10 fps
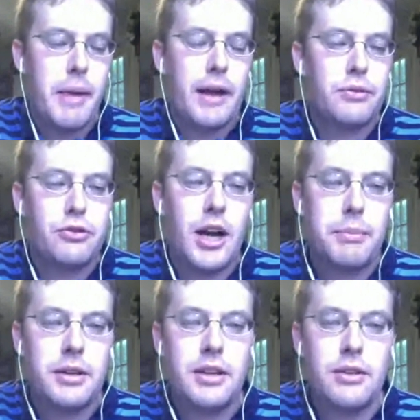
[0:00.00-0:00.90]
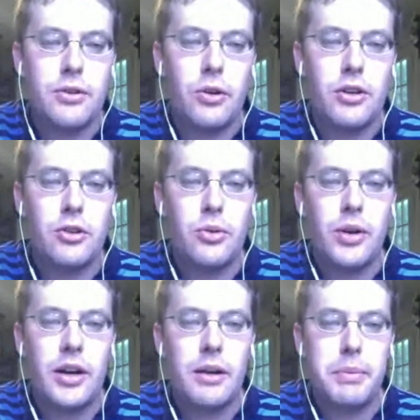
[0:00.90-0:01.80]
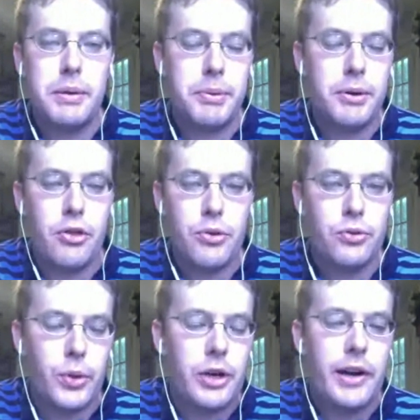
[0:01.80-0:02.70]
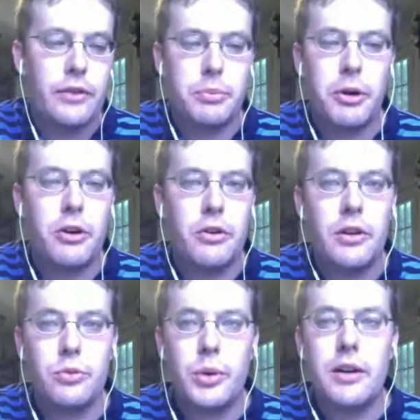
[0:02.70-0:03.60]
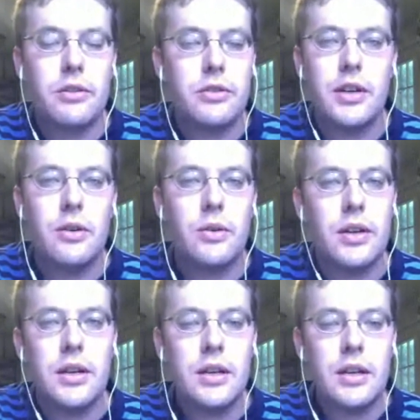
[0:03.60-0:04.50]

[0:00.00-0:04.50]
massive choppa, he's going to be swinging around some hurt as well. So